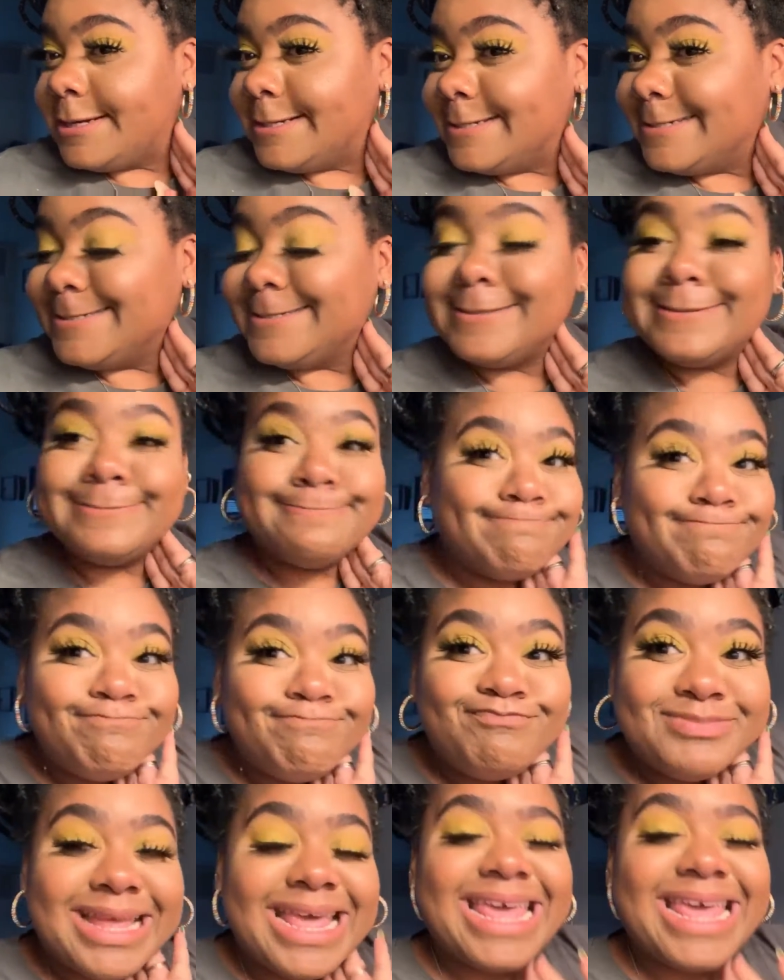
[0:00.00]
um
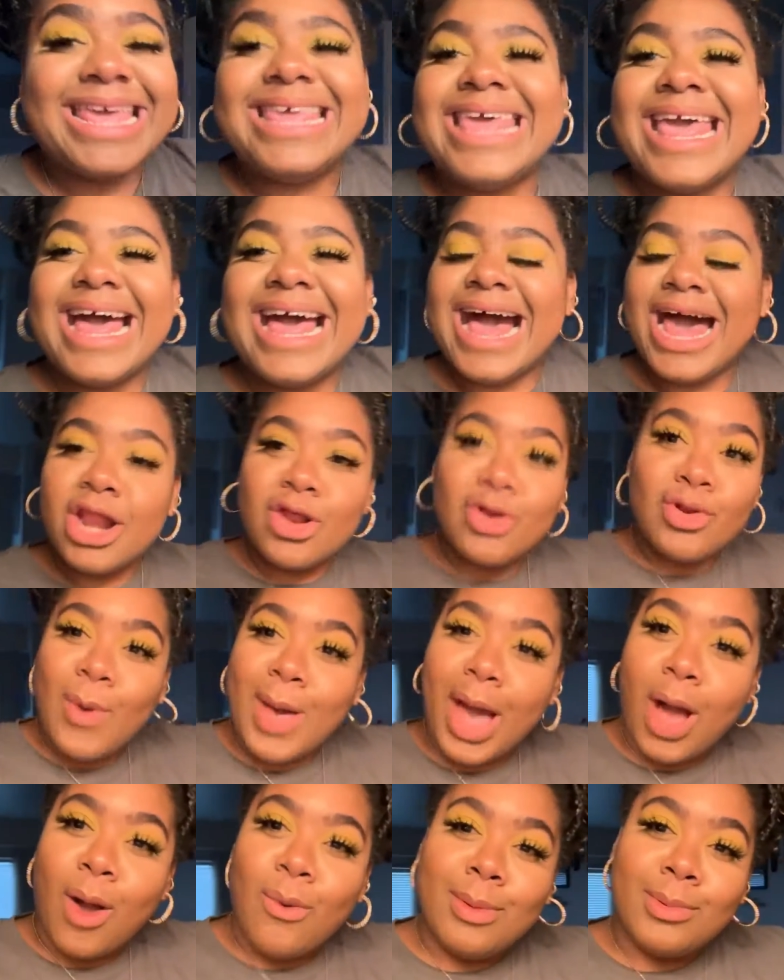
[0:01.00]
yeah i don't know
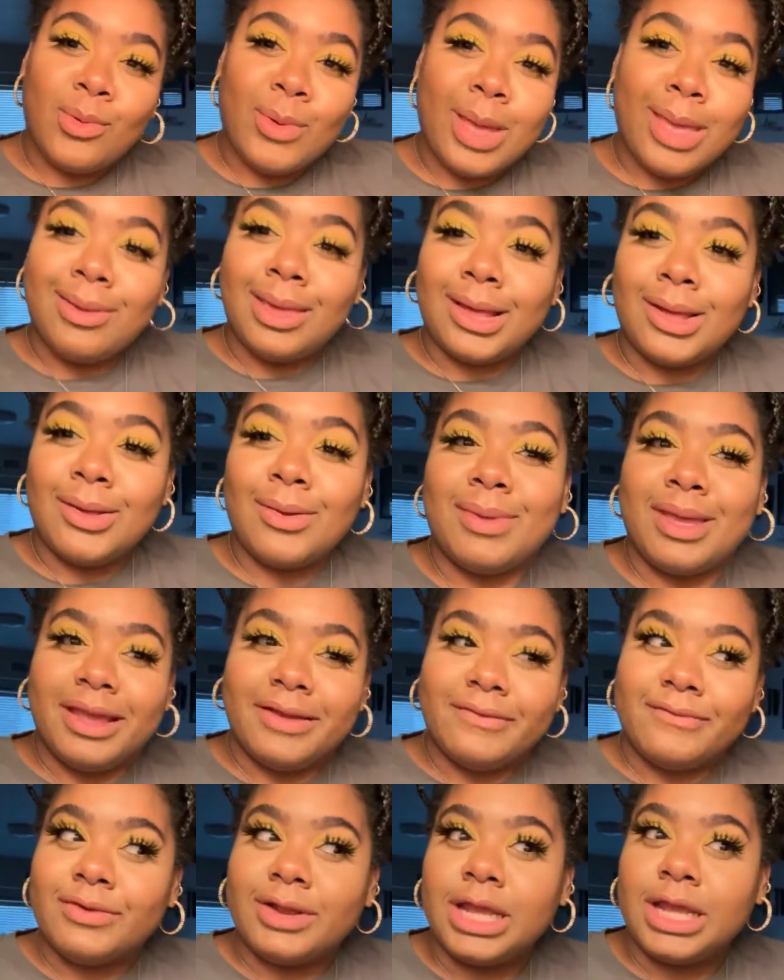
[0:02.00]
how i want to wear makeup
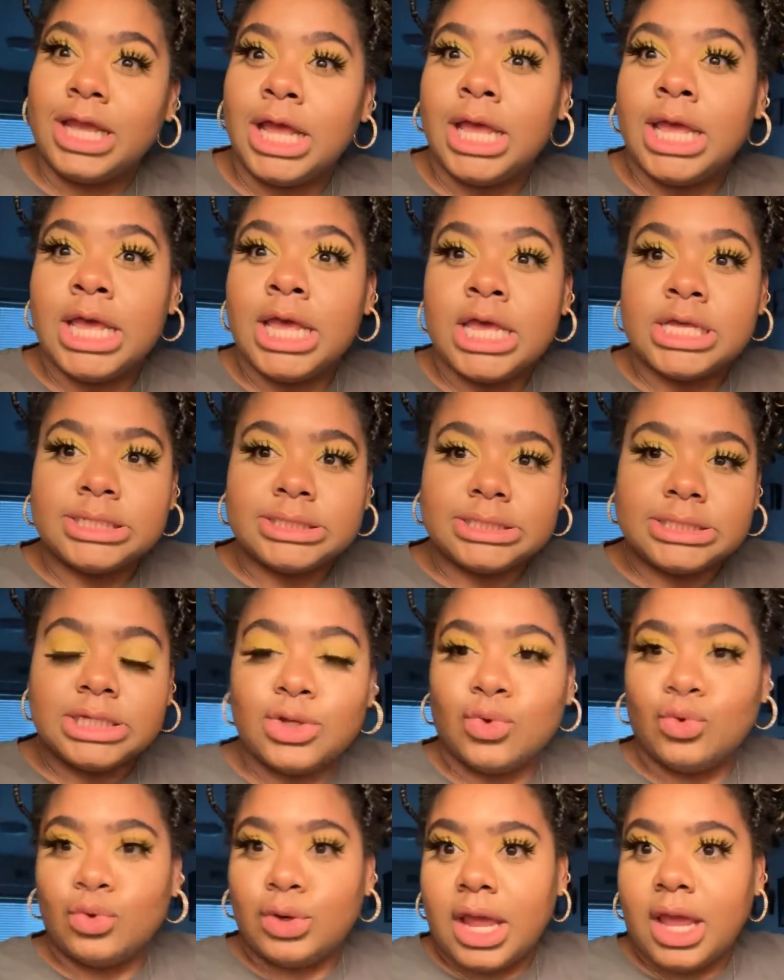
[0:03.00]
every
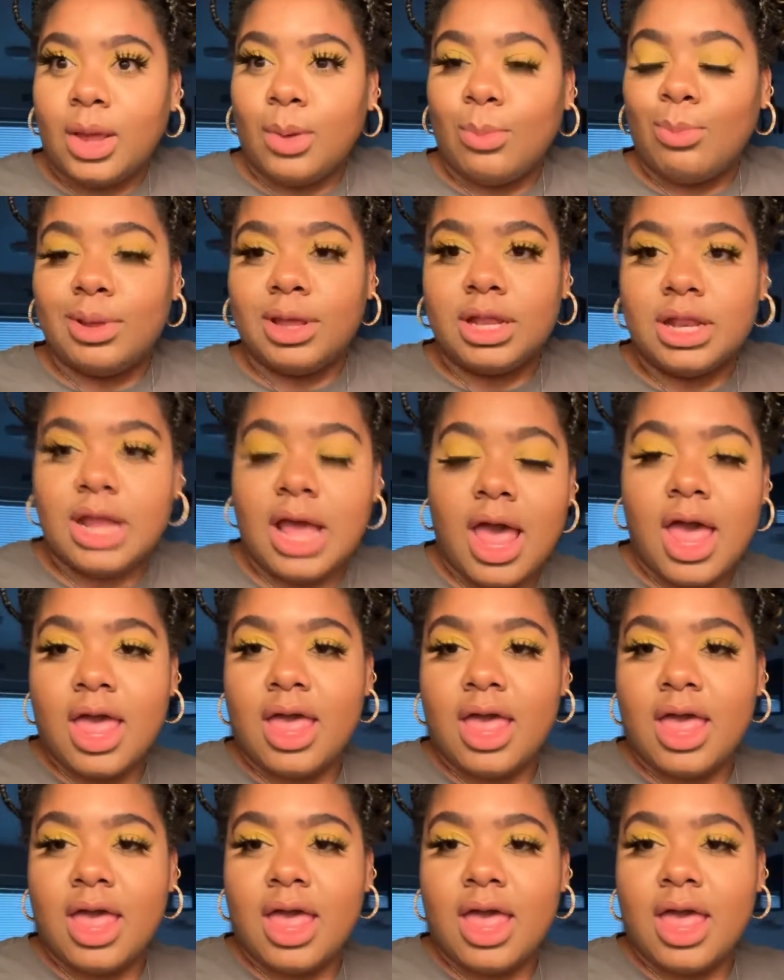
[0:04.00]
single day but